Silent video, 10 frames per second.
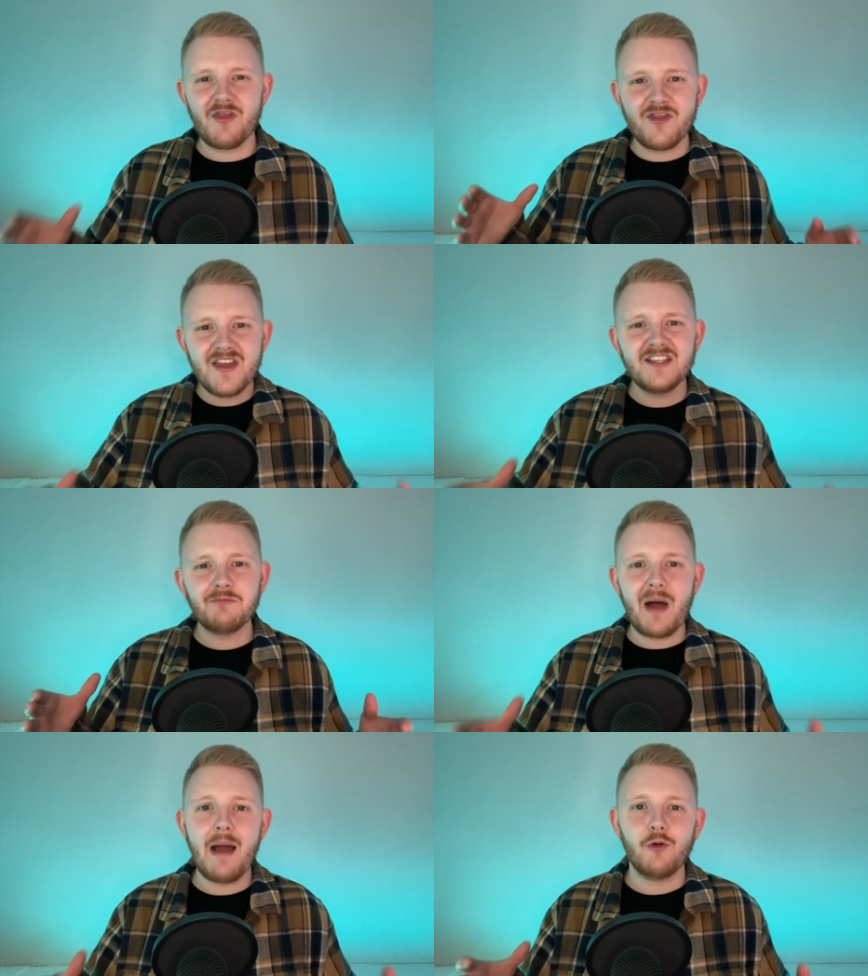But
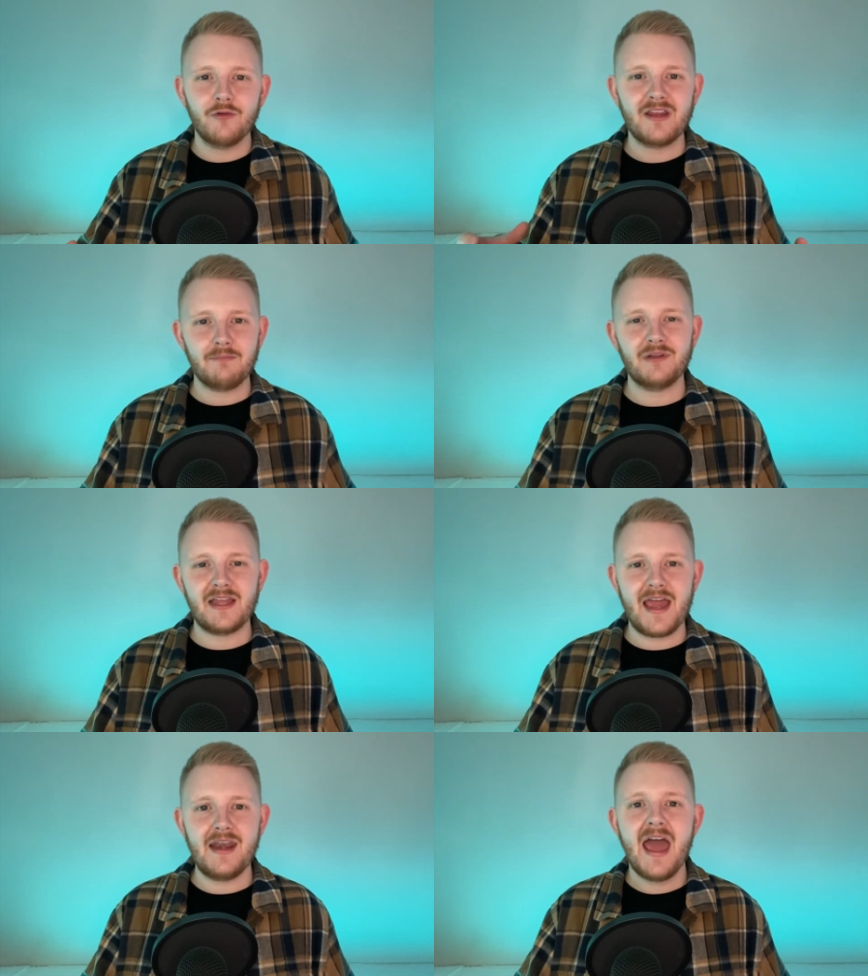this Bible reading
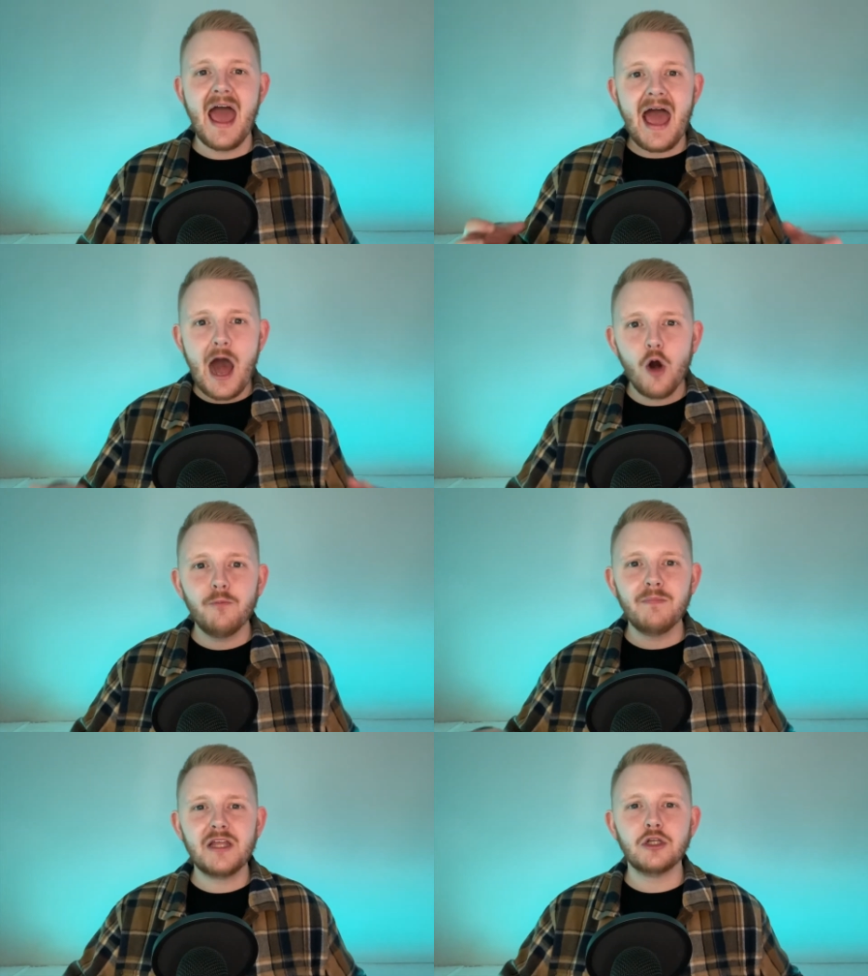plan
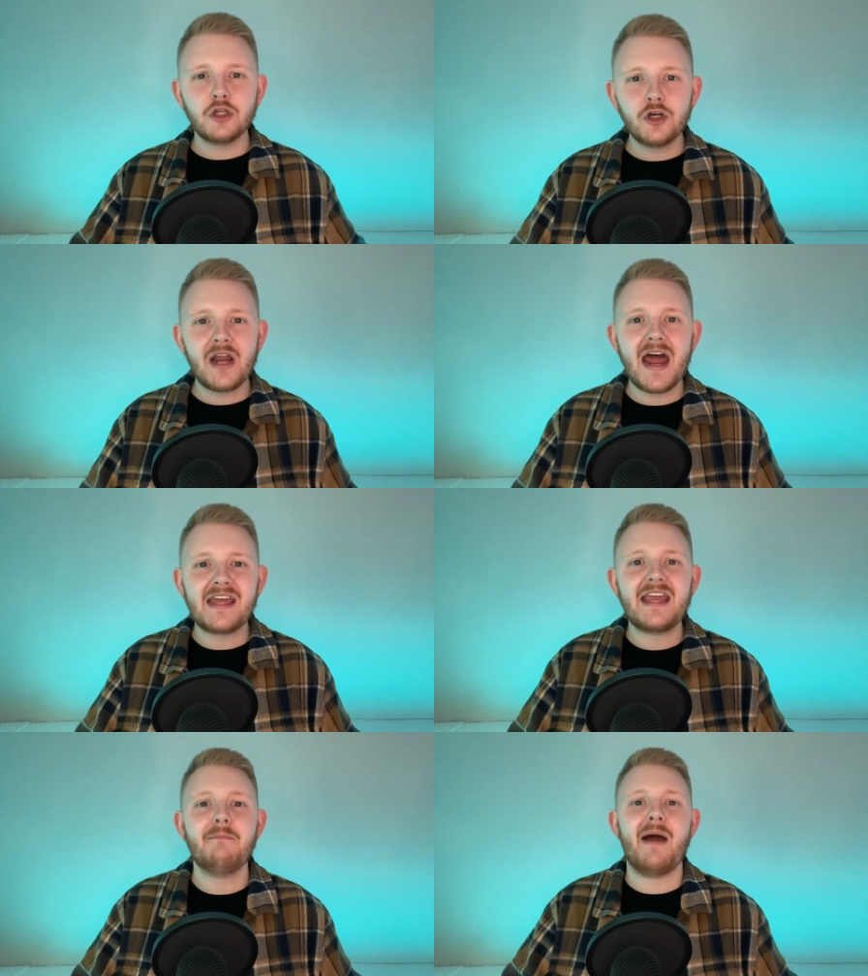helped me learn how
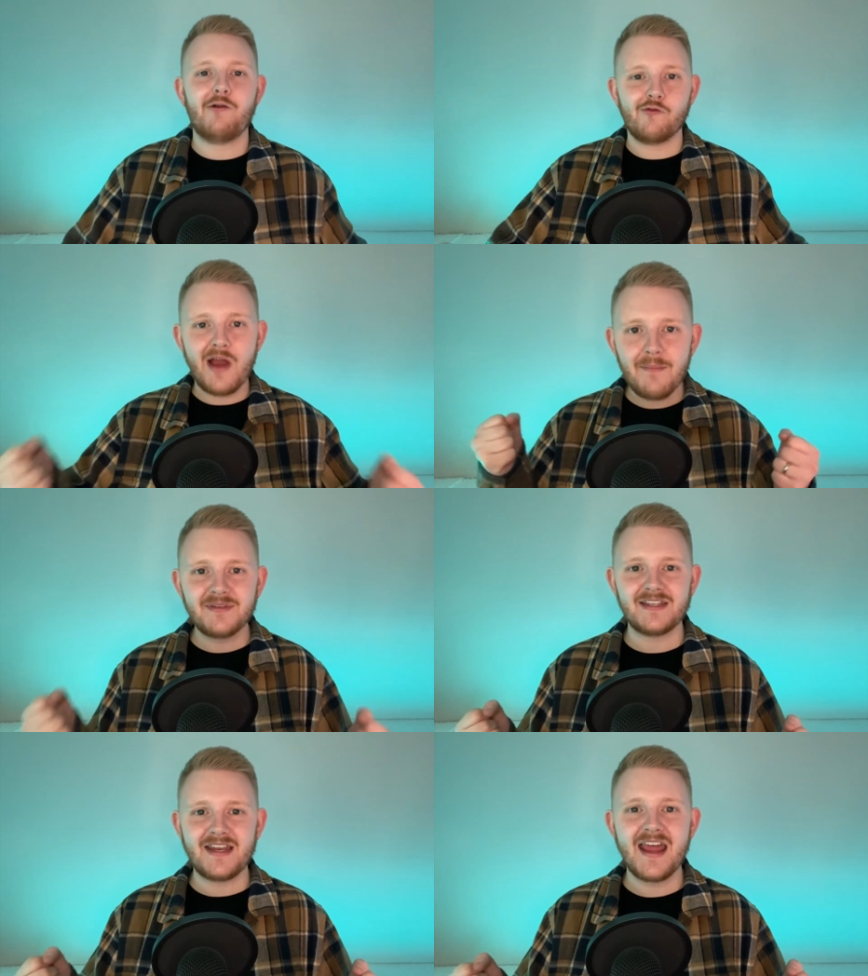to get my
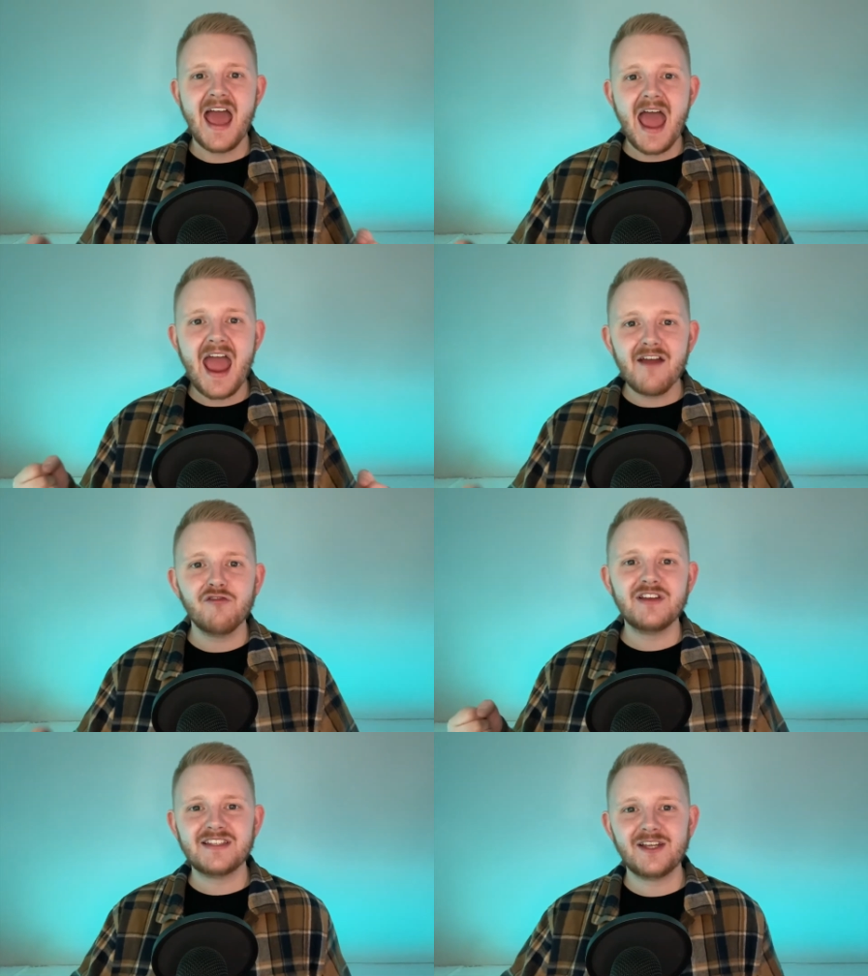reps in
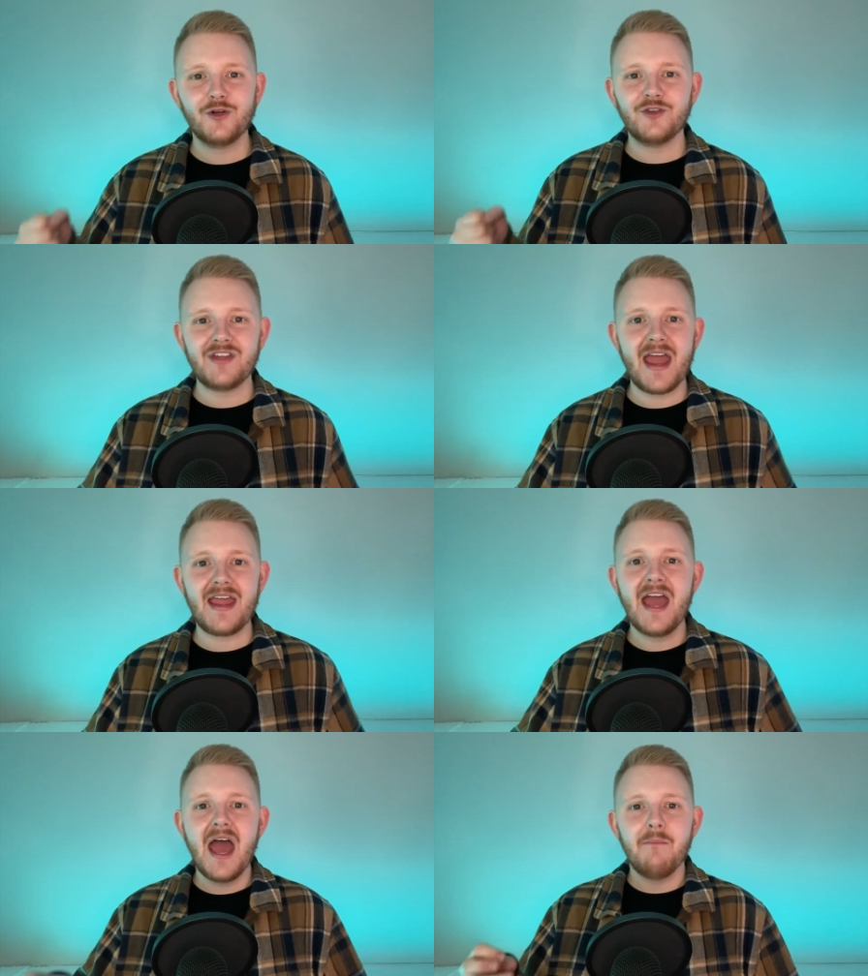every single
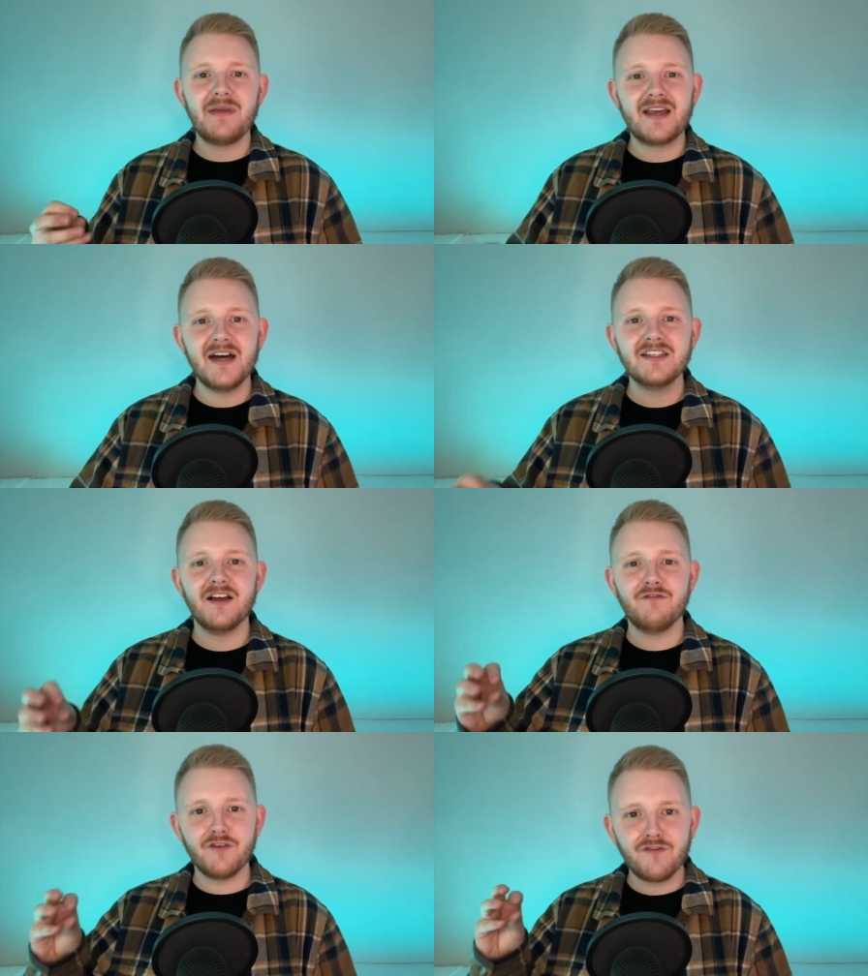day because
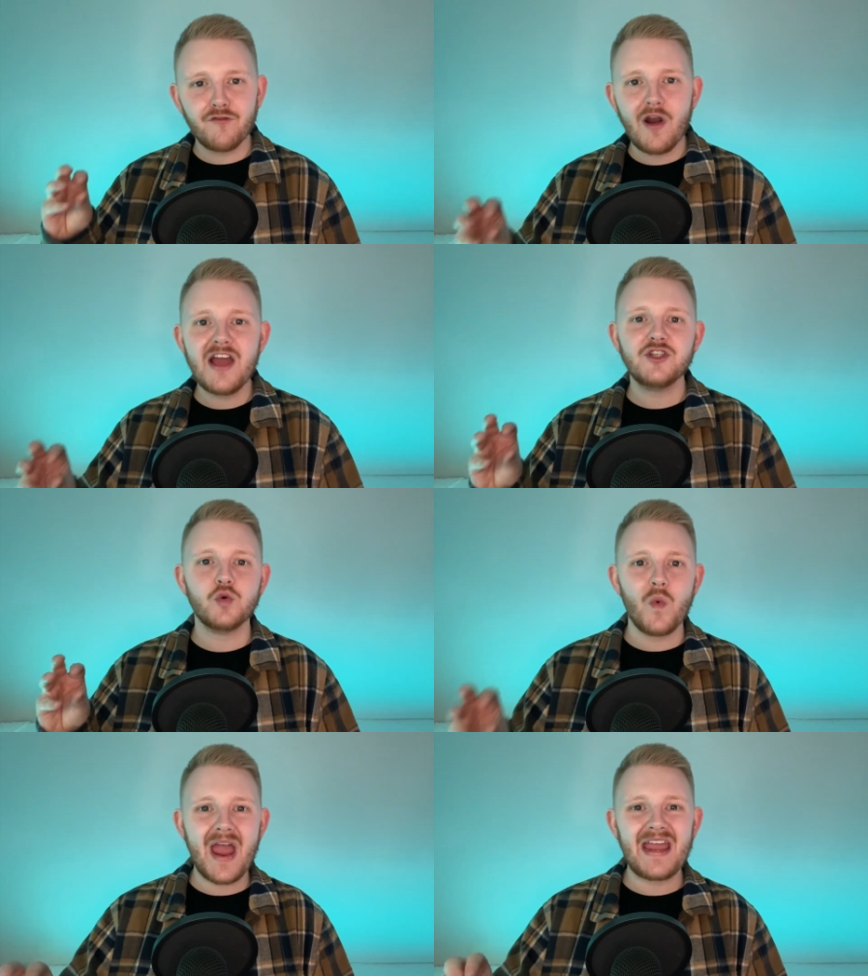of the
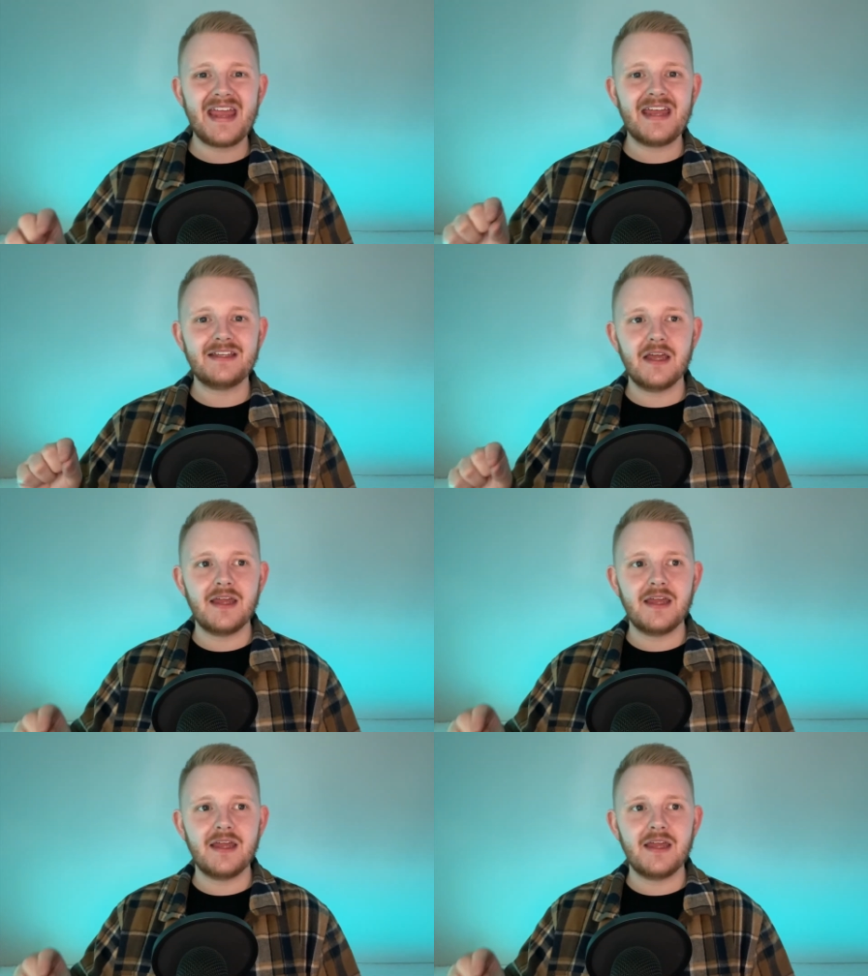fresh way it,